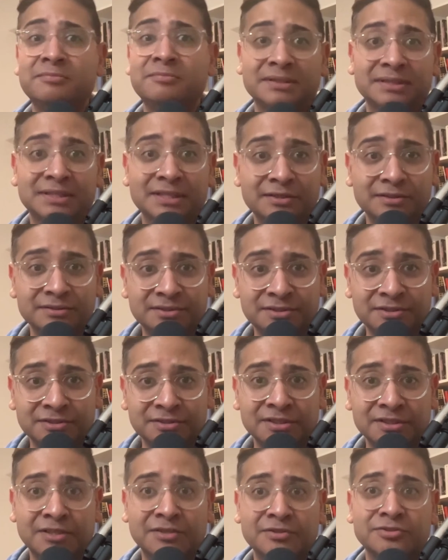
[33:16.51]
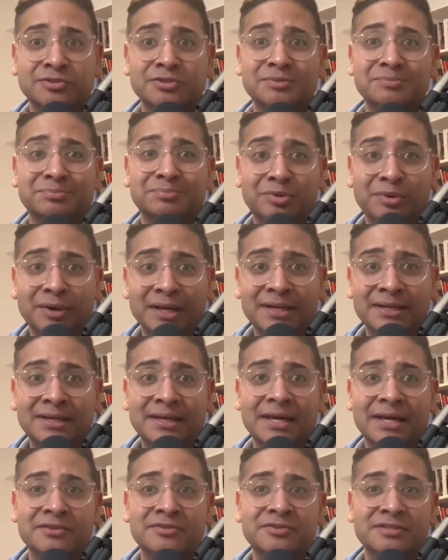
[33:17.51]
but then certainly also to pray
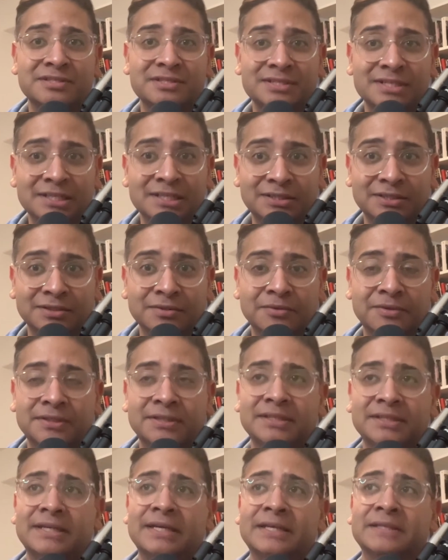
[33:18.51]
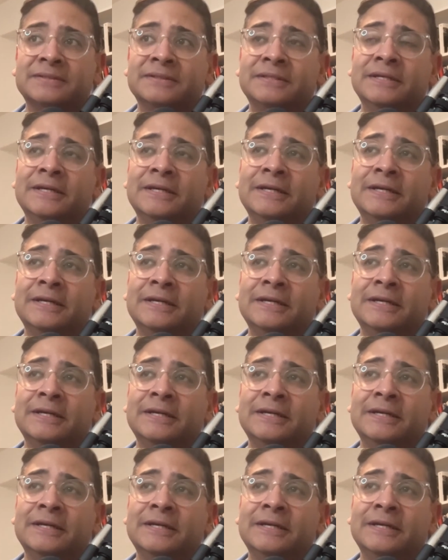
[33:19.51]
together, to seek the Lord together.